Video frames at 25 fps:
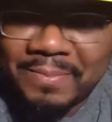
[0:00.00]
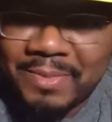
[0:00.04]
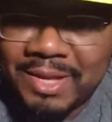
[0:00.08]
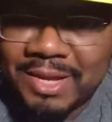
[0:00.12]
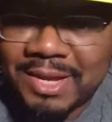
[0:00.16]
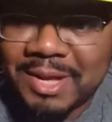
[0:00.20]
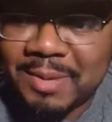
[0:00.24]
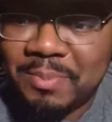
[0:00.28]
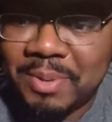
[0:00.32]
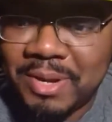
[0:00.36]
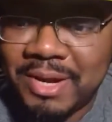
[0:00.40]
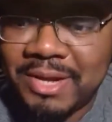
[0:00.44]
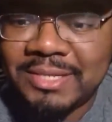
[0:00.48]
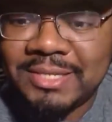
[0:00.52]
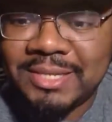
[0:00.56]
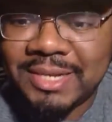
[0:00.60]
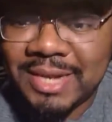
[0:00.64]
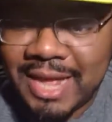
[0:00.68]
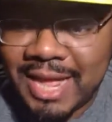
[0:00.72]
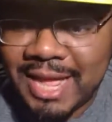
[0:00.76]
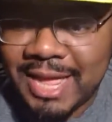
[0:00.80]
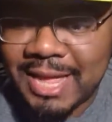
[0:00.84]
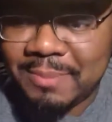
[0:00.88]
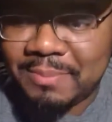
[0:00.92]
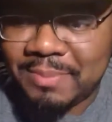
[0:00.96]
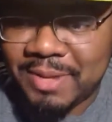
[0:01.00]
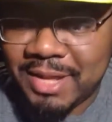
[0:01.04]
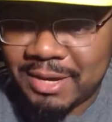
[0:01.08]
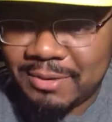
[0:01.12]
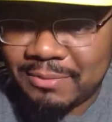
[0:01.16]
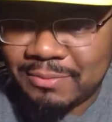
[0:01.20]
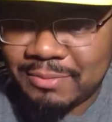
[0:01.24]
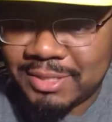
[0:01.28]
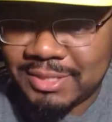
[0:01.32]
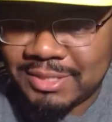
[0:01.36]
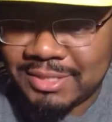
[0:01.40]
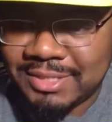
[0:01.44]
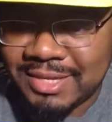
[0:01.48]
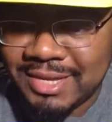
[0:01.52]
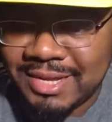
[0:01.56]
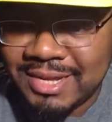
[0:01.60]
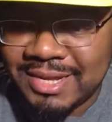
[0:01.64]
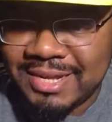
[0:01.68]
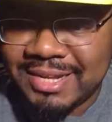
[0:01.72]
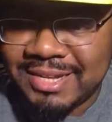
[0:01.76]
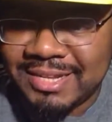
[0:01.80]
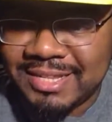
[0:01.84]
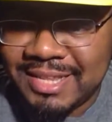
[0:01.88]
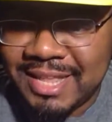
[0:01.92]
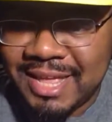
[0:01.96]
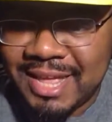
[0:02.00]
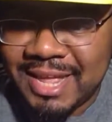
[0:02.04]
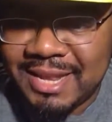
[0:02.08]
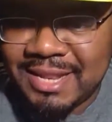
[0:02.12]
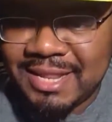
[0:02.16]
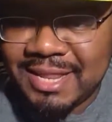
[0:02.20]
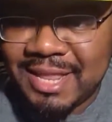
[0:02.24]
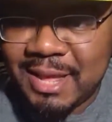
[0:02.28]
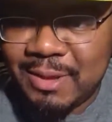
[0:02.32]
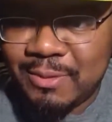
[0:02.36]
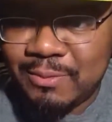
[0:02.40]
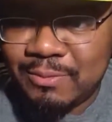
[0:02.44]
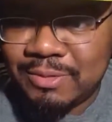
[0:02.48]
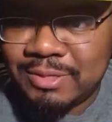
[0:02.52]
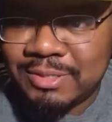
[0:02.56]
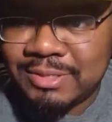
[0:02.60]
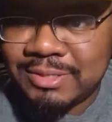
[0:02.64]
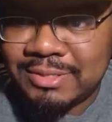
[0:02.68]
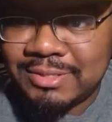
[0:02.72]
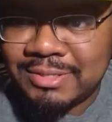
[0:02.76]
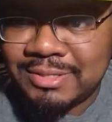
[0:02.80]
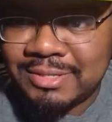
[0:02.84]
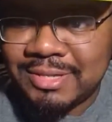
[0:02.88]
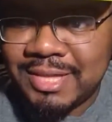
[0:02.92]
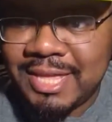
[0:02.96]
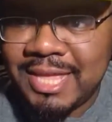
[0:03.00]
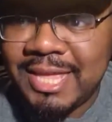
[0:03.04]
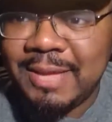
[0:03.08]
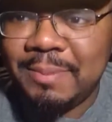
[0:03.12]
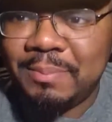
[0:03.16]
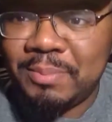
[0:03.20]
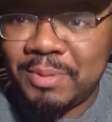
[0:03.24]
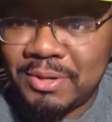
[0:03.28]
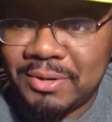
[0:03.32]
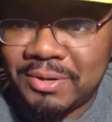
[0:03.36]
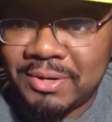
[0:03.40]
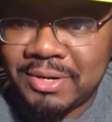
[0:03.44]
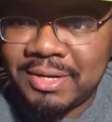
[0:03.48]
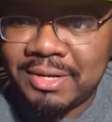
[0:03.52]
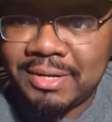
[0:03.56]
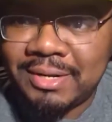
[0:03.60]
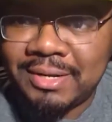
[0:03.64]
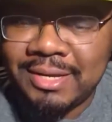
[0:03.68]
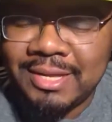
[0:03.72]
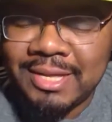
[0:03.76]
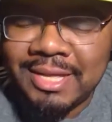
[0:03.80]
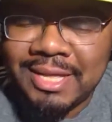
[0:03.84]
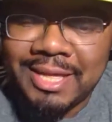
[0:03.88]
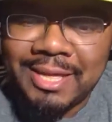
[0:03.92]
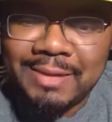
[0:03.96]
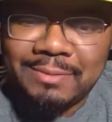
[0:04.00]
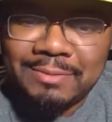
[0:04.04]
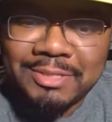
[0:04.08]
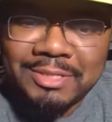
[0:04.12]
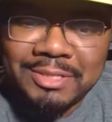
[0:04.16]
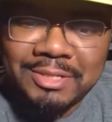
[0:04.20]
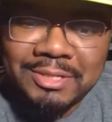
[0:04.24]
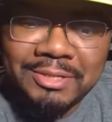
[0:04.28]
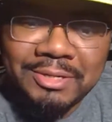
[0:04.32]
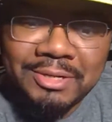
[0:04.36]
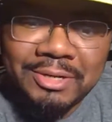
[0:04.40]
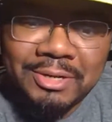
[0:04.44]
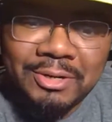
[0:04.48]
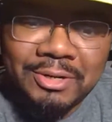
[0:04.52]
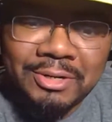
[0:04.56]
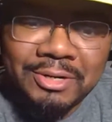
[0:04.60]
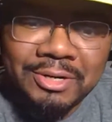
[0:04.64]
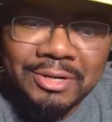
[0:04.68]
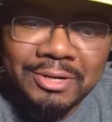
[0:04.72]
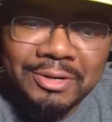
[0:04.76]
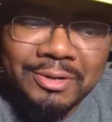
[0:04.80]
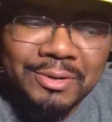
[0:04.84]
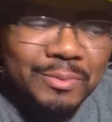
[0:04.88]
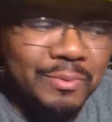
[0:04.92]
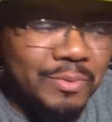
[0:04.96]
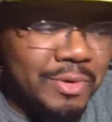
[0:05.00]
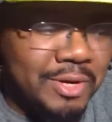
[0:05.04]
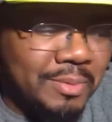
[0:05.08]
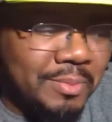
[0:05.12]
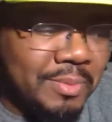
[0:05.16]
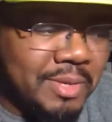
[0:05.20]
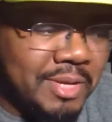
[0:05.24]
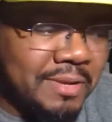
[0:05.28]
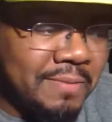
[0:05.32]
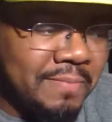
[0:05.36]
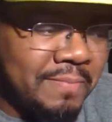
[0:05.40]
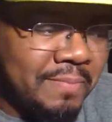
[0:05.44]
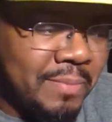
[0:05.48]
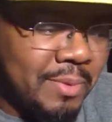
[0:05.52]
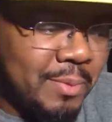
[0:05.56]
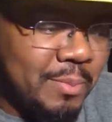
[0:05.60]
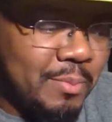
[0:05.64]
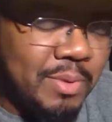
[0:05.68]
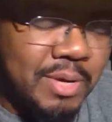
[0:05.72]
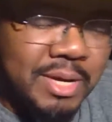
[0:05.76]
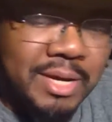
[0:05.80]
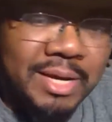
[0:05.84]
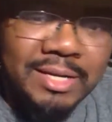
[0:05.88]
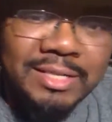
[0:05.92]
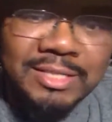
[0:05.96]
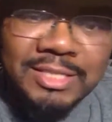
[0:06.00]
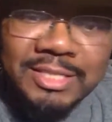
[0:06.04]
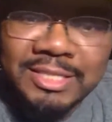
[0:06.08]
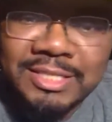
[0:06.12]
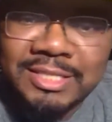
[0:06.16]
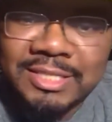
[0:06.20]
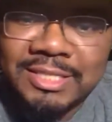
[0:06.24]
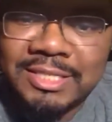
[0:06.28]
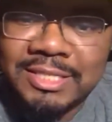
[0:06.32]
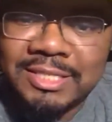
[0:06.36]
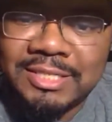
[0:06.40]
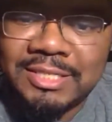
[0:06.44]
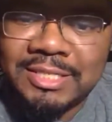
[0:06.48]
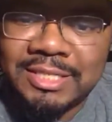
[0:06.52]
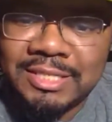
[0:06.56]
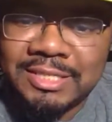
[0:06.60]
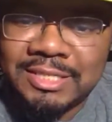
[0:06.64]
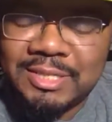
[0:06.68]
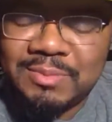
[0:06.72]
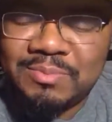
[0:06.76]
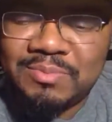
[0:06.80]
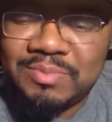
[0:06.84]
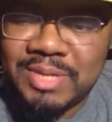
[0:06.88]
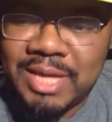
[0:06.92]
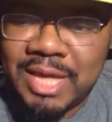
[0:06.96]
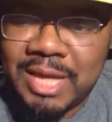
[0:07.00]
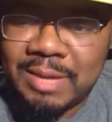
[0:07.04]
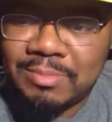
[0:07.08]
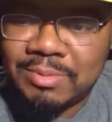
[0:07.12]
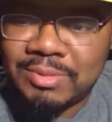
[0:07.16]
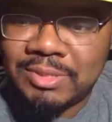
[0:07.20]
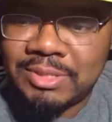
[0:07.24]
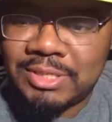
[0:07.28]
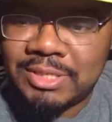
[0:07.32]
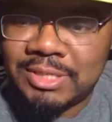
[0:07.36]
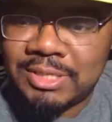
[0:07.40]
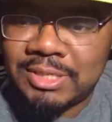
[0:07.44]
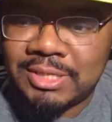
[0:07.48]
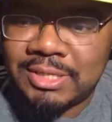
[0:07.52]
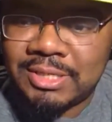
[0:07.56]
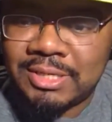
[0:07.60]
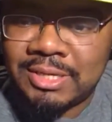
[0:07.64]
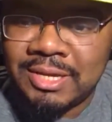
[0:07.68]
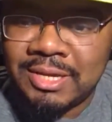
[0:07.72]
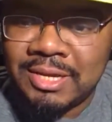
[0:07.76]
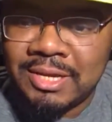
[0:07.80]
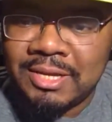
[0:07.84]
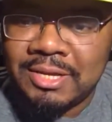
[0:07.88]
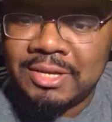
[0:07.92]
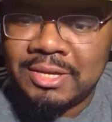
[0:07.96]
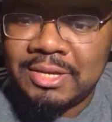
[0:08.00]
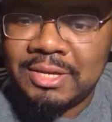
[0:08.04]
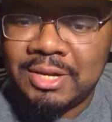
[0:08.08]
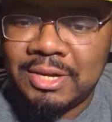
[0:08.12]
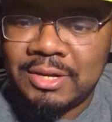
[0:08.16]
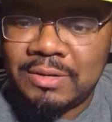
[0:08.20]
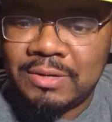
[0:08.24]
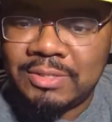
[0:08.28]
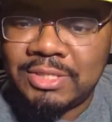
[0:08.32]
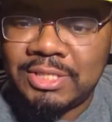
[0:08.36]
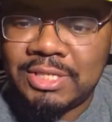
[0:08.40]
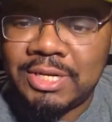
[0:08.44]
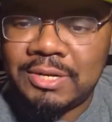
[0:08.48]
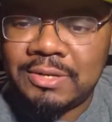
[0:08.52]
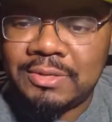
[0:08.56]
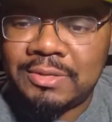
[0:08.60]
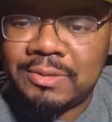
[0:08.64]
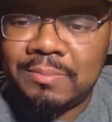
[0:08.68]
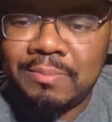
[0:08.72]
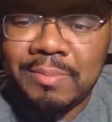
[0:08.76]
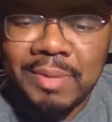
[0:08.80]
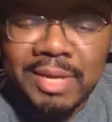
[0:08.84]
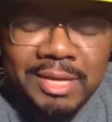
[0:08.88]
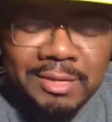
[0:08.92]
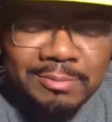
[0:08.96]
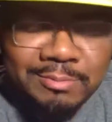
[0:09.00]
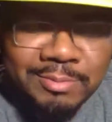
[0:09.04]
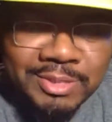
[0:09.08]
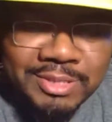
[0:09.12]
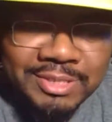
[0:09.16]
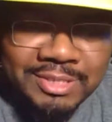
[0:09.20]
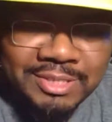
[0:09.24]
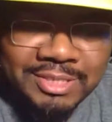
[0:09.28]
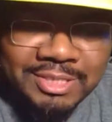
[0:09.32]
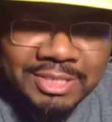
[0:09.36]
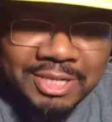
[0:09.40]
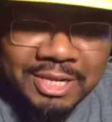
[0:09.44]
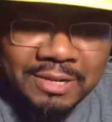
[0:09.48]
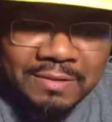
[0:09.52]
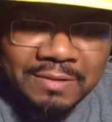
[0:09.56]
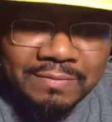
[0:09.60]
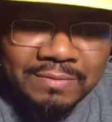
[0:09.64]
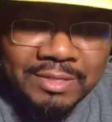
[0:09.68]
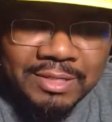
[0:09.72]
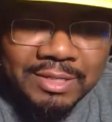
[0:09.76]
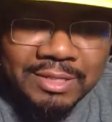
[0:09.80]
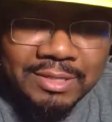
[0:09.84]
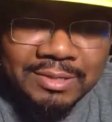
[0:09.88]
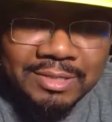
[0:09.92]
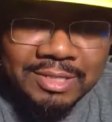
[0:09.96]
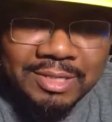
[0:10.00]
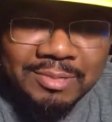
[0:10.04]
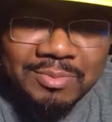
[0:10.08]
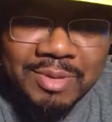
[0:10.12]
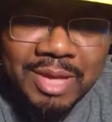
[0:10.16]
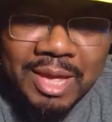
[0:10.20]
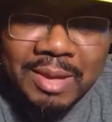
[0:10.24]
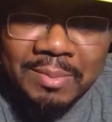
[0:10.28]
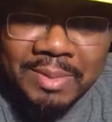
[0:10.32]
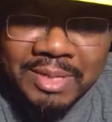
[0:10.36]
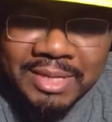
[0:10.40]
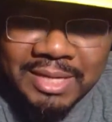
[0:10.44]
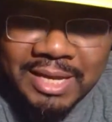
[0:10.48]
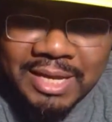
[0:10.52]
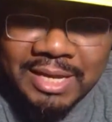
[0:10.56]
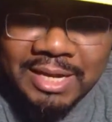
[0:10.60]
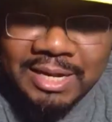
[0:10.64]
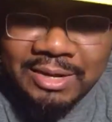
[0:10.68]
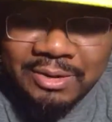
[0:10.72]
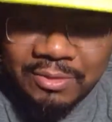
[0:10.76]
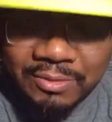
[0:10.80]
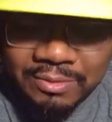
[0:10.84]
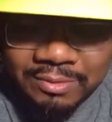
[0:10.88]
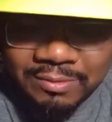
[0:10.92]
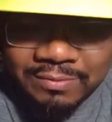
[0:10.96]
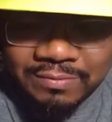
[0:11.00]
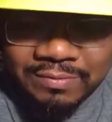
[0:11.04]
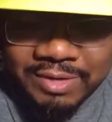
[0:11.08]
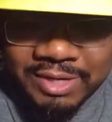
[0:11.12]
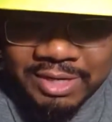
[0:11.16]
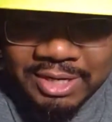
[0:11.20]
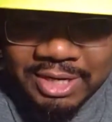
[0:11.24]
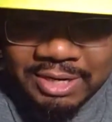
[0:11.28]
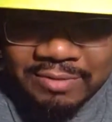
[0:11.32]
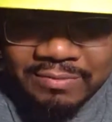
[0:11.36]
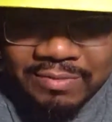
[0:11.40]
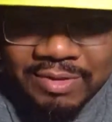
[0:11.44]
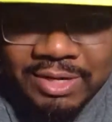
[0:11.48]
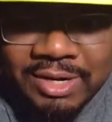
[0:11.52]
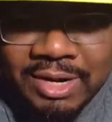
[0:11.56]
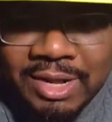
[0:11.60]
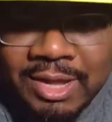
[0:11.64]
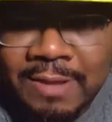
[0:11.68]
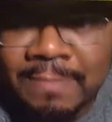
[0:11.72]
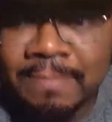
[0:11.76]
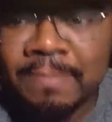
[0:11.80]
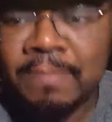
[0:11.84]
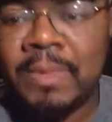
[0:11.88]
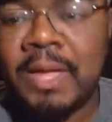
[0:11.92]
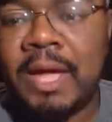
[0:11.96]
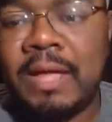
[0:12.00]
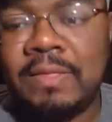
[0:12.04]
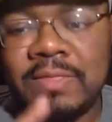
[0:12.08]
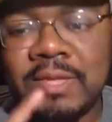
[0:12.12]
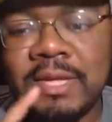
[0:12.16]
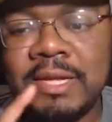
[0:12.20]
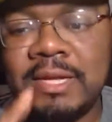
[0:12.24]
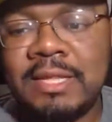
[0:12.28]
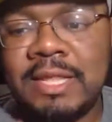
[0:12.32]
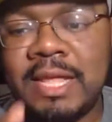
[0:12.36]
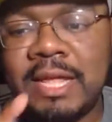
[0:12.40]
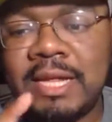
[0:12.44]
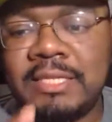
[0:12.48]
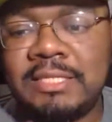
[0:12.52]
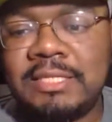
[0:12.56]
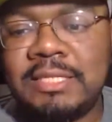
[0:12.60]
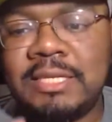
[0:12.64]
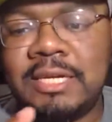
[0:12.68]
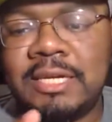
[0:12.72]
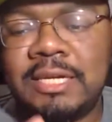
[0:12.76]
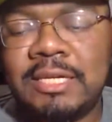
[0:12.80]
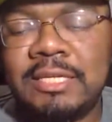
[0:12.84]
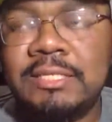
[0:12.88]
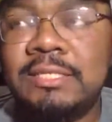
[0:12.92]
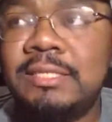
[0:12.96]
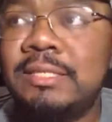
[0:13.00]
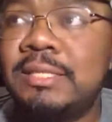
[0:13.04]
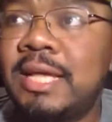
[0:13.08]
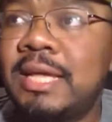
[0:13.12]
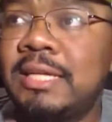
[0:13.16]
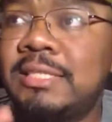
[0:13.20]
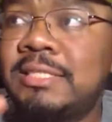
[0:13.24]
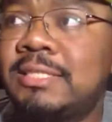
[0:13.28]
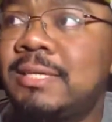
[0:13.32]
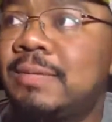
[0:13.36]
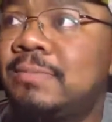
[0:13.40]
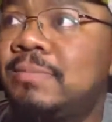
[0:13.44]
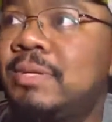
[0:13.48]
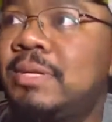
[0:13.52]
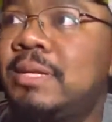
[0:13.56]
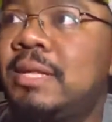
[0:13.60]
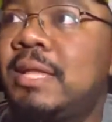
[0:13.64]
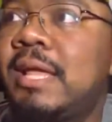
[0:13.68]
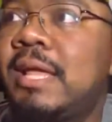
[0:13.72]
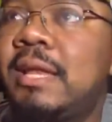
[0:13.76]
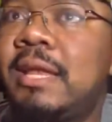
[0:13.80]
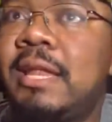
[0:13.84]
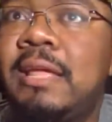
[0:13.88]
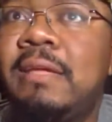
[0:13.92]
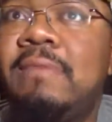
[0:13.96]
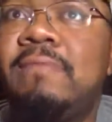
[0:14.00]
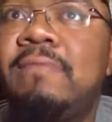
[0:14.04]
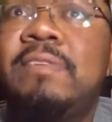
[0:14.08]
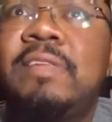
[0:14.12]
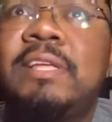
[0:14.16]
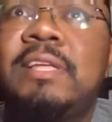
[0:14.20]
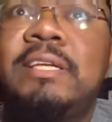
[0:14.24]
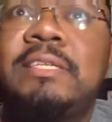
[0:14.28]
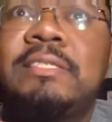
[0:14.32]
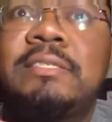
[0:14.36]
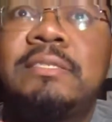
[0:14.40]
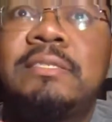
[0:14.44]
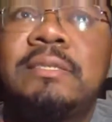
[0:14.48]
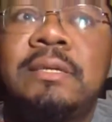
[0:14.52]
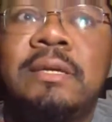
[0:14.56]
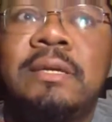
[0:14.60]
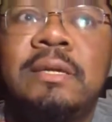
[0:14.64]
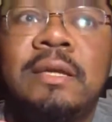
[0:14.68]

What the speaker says: compared to the hype that it was that was heaped on it, it was a little underwhelming. But just to be able to share the memes and stuff, to be able to get in on the fun of it, I think that's something that Netflix